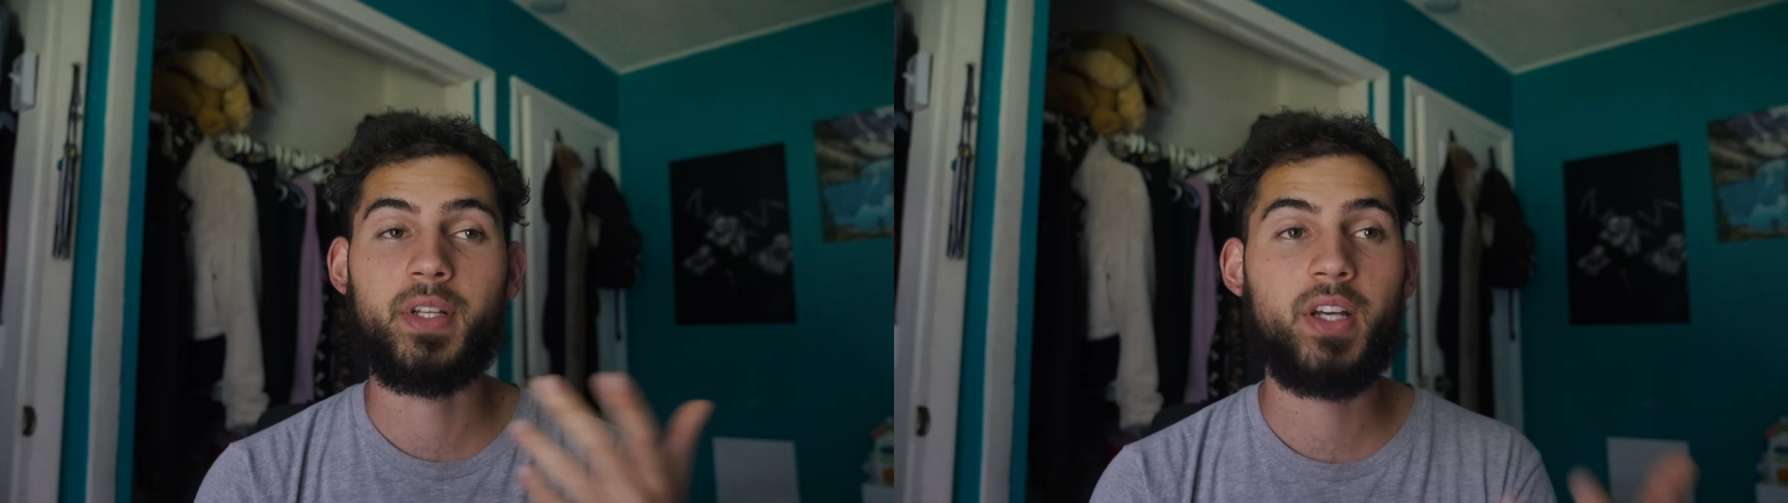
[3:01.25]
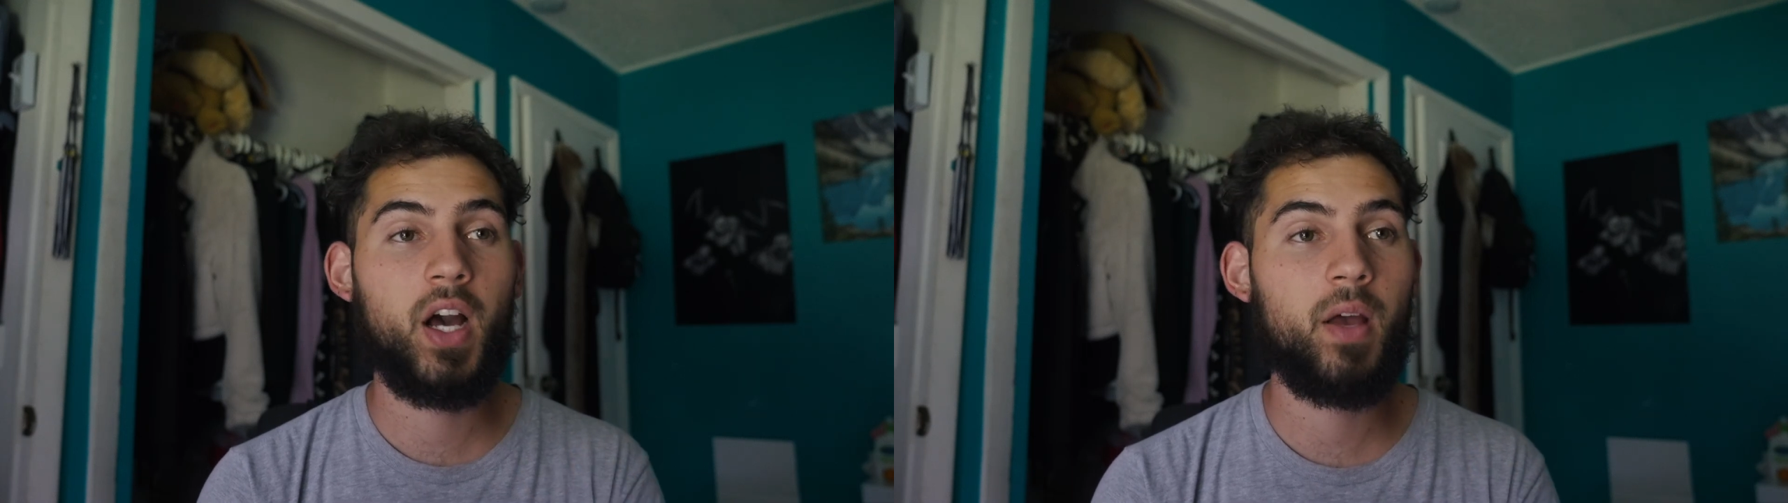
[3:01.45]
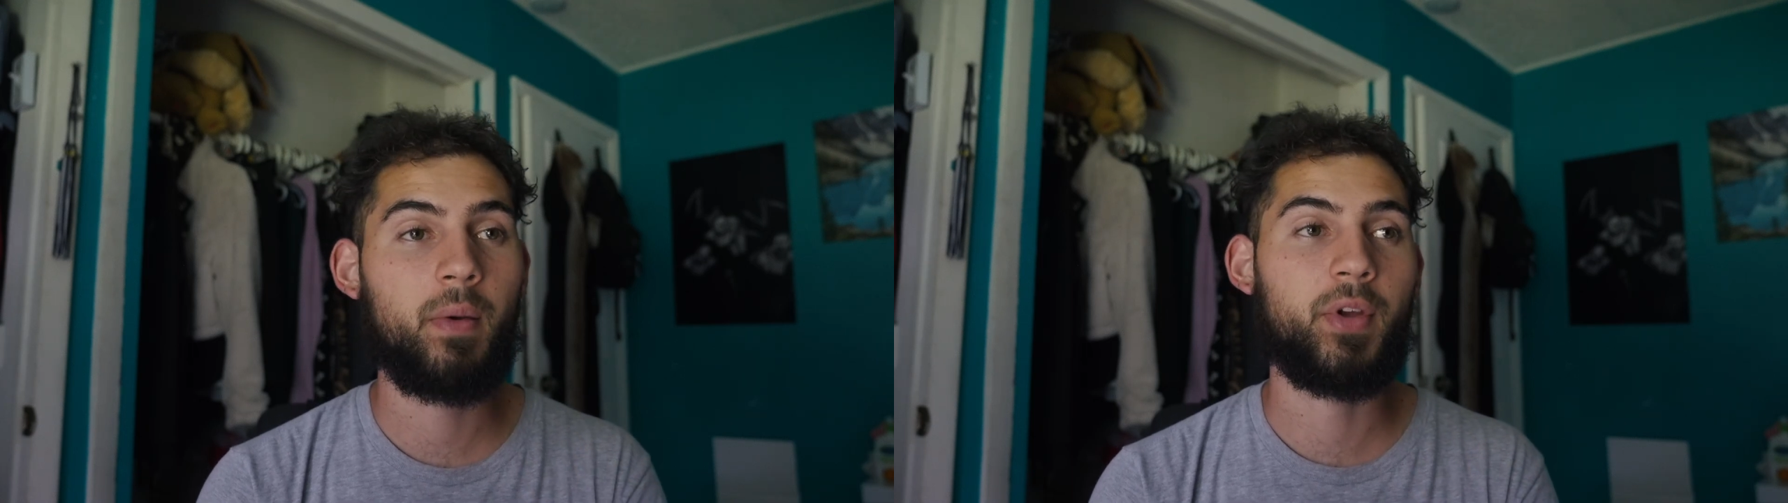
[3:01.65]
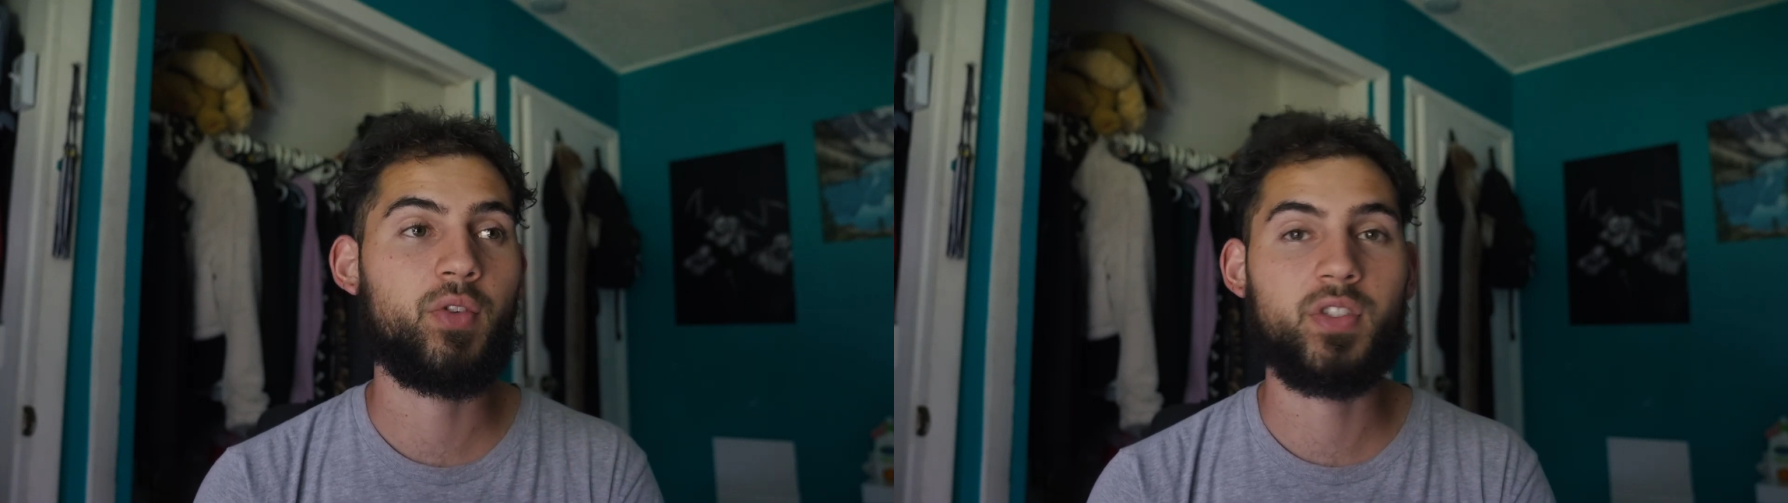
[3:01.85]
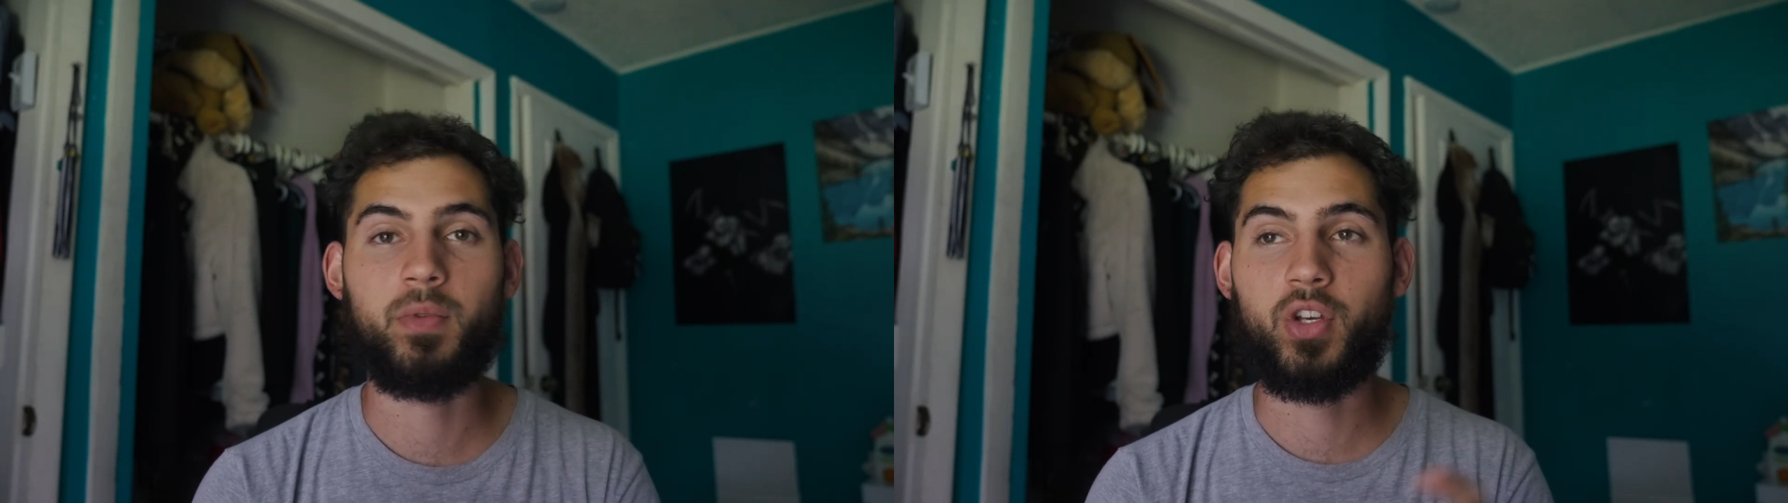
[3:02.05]
time? Am I doing
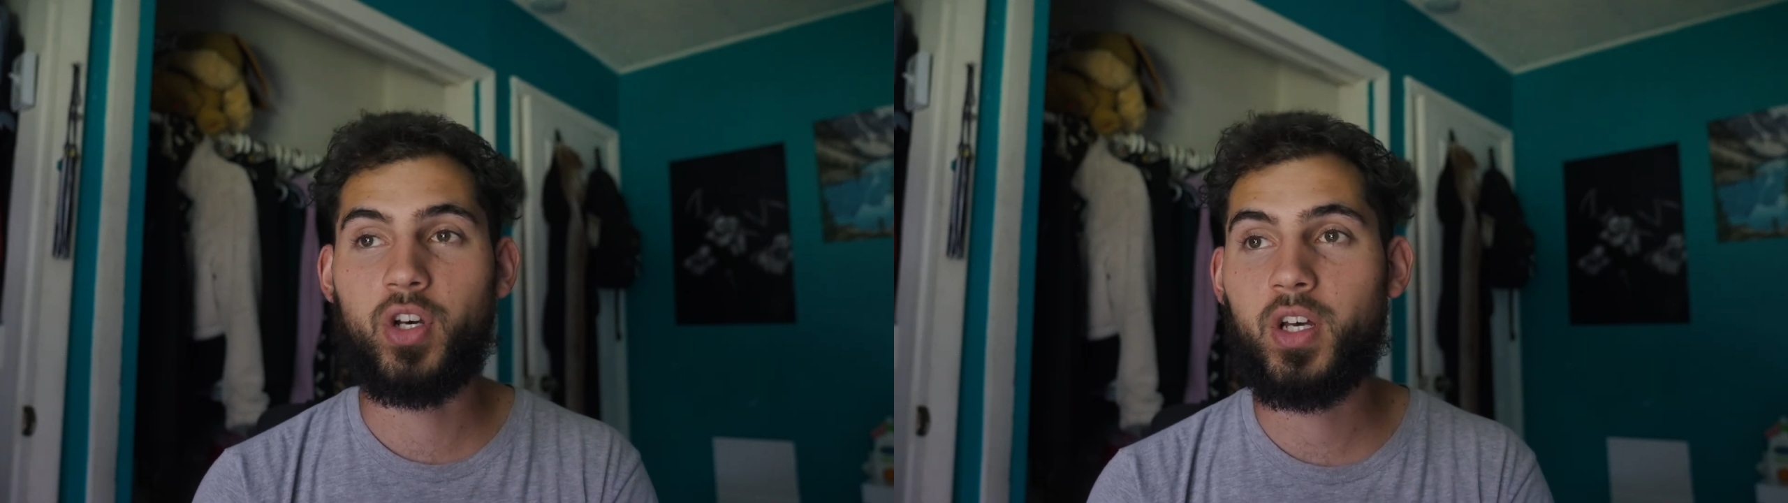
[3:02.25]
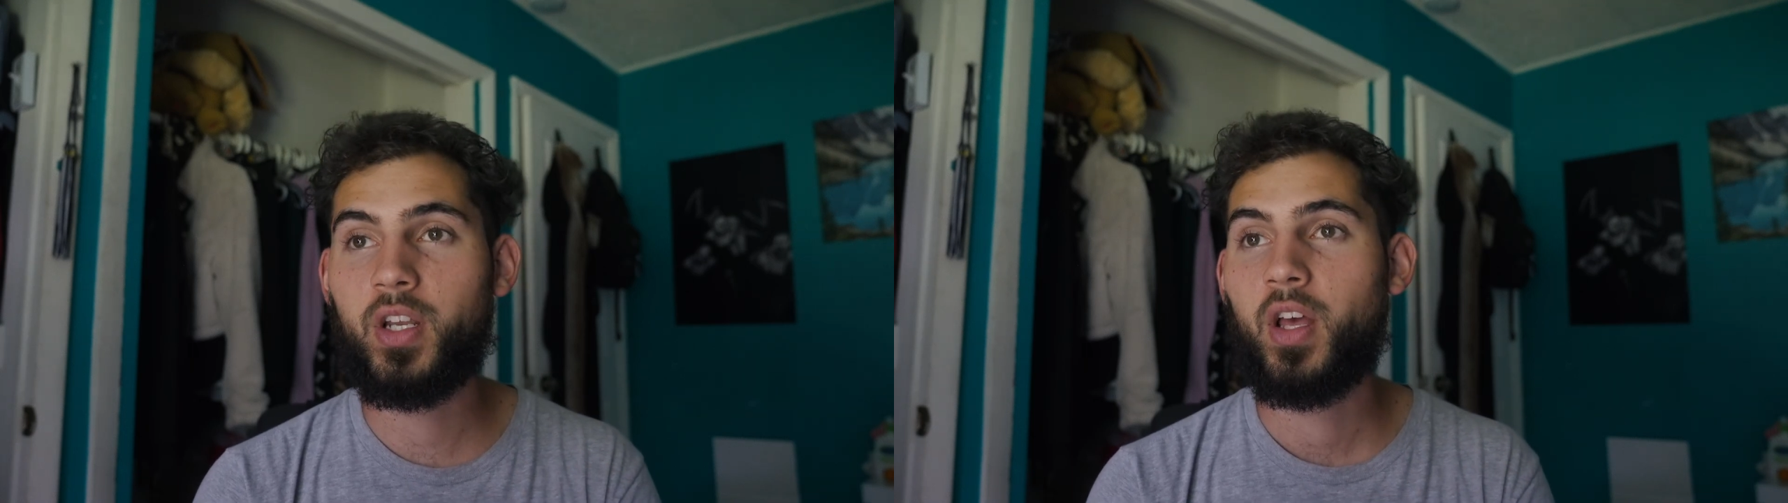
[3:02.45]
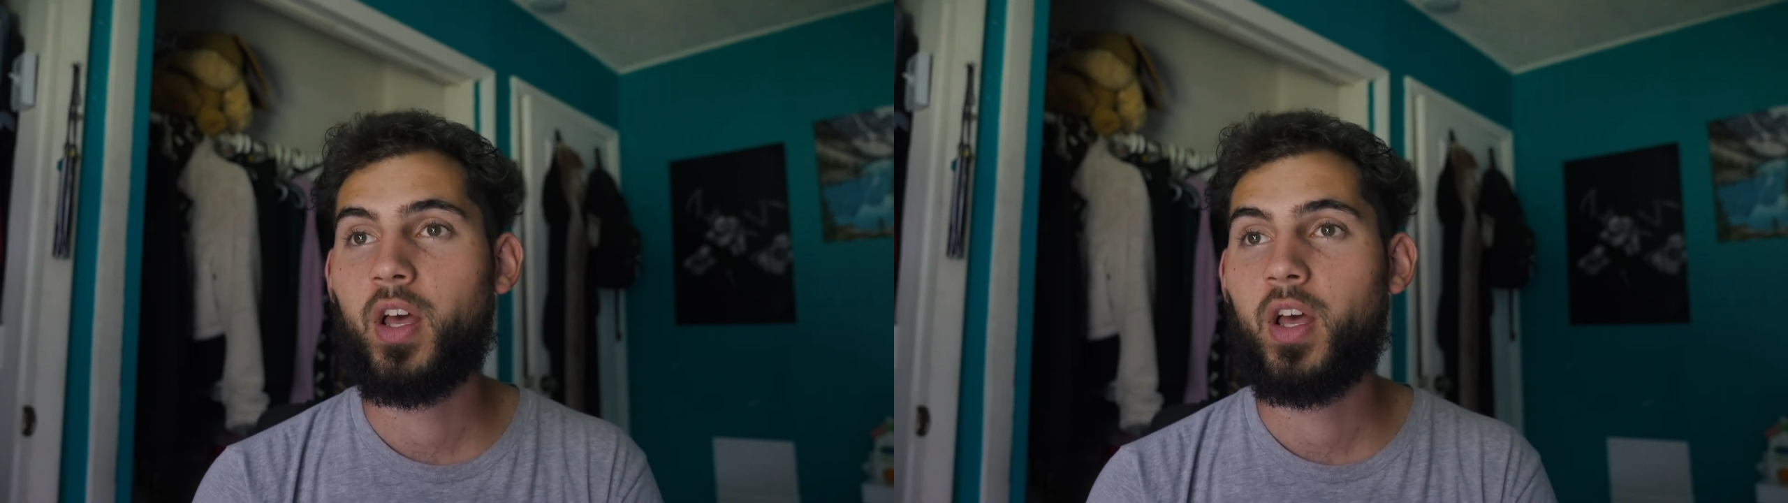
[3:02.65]
something good?